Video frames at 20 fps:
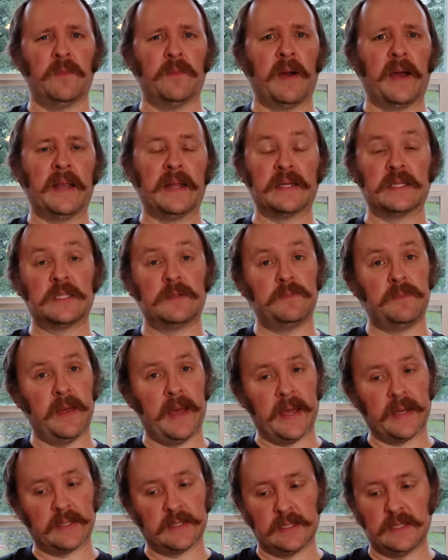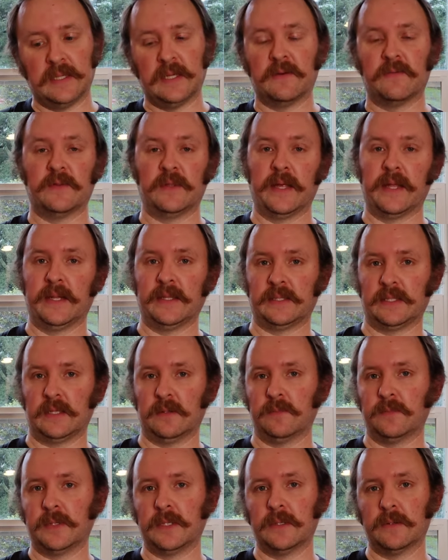you might expect, given that it's an
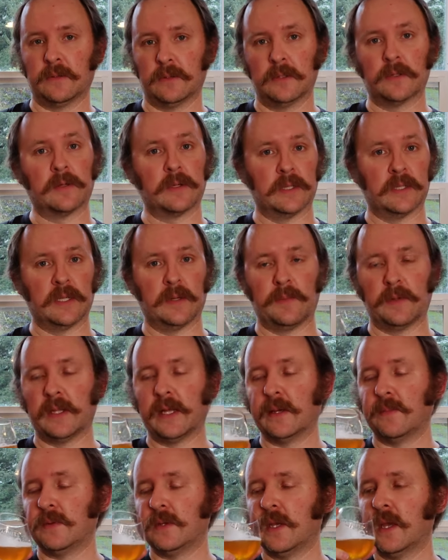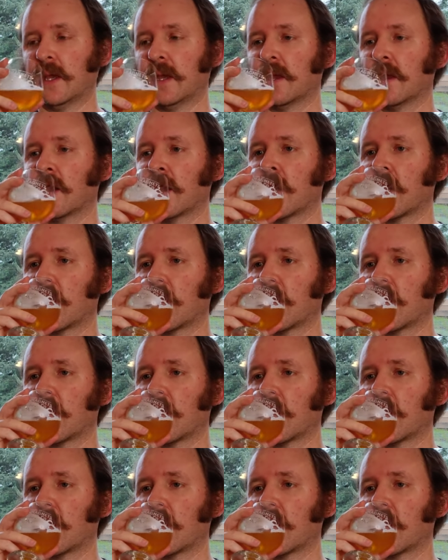imperial or a double IPA.